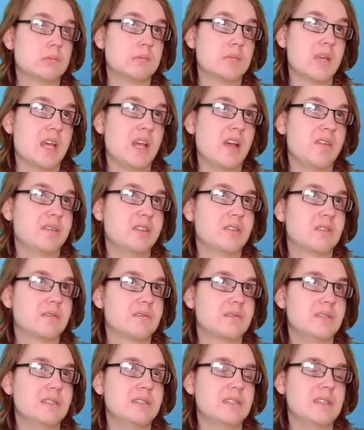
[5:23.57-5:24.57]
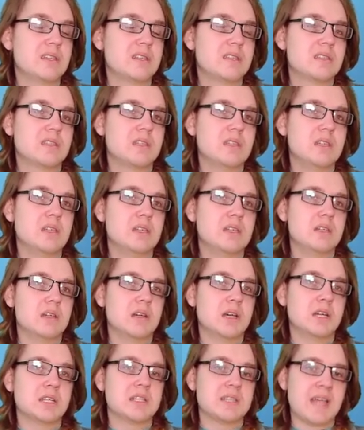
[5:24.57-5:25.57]
having 360
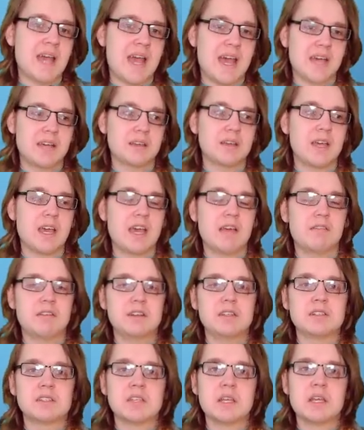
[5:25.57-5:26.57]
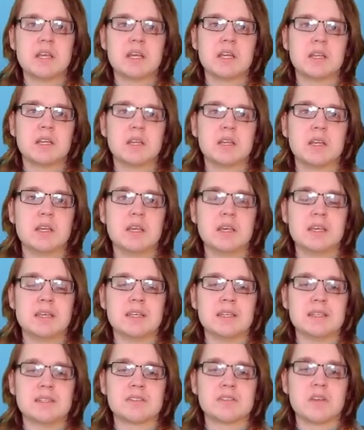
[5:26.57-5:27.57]
attack areas
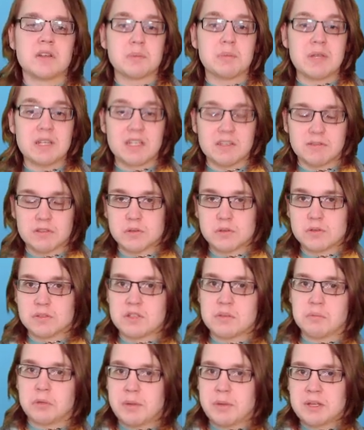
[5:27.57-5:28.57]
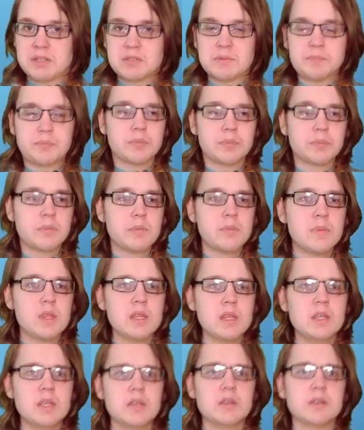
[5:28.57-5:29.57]
is going to be difficult to implement,
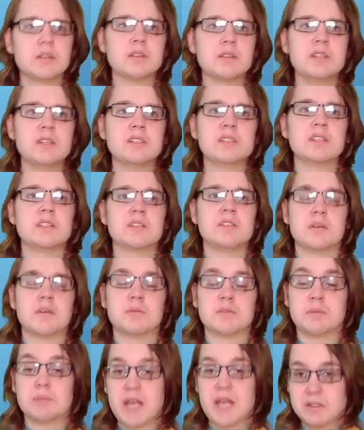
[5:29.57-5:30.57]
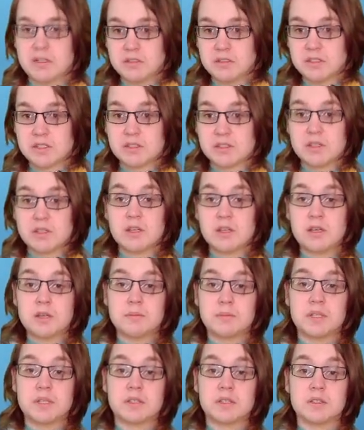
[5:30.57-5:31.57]
at least in terms of balance,
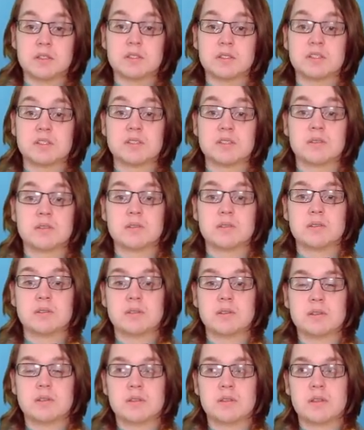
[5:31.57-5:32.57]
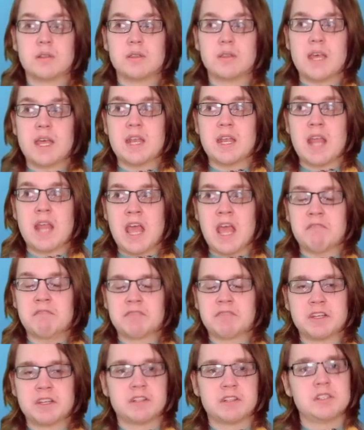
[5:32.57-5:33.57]
because then
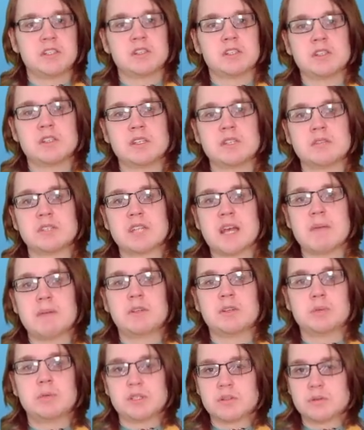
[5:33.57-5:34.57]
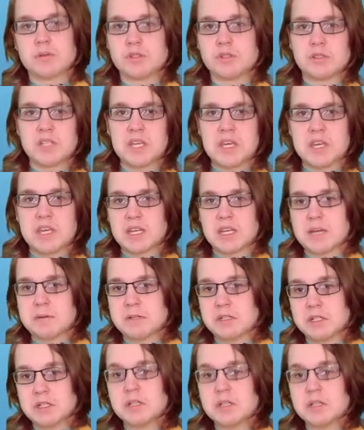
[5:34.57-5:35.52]
every collision deals damage whilst also taking damage.